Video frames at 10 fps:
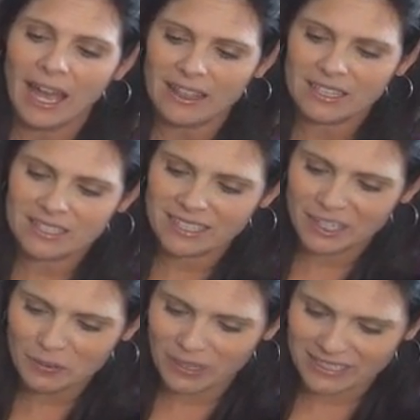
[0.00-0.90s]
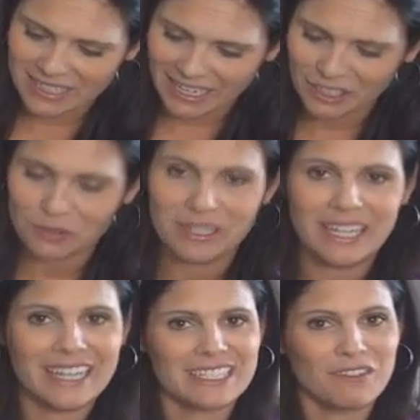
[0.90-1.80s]
And the second one is kind of
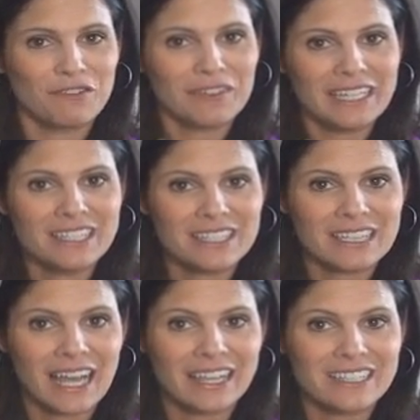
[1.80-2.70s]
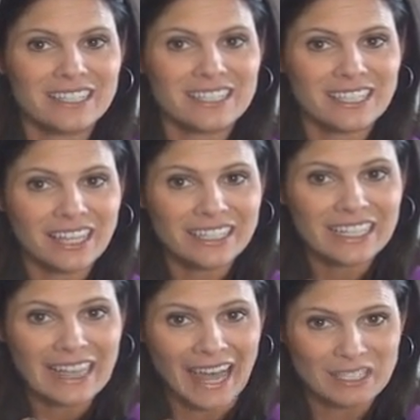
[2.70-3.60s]
unique. It's a fleece lined
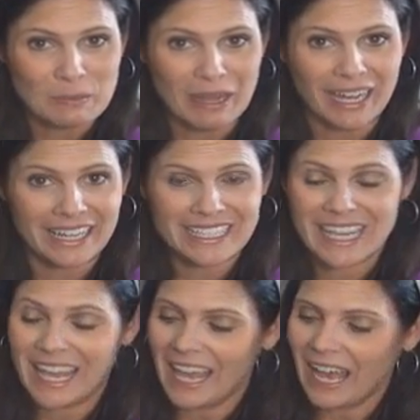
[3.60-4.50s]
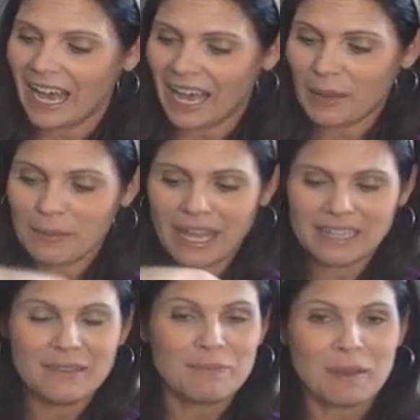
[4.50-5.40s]
sunglass pocket. Um,
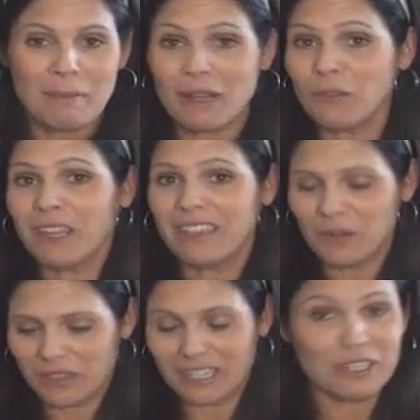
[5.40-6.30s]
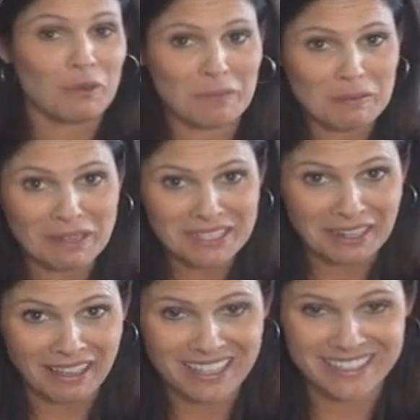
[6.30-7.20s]
and my only thing with it, you know me and my
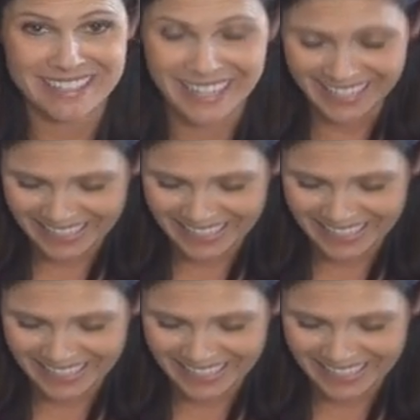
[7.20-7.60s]
sunglasses,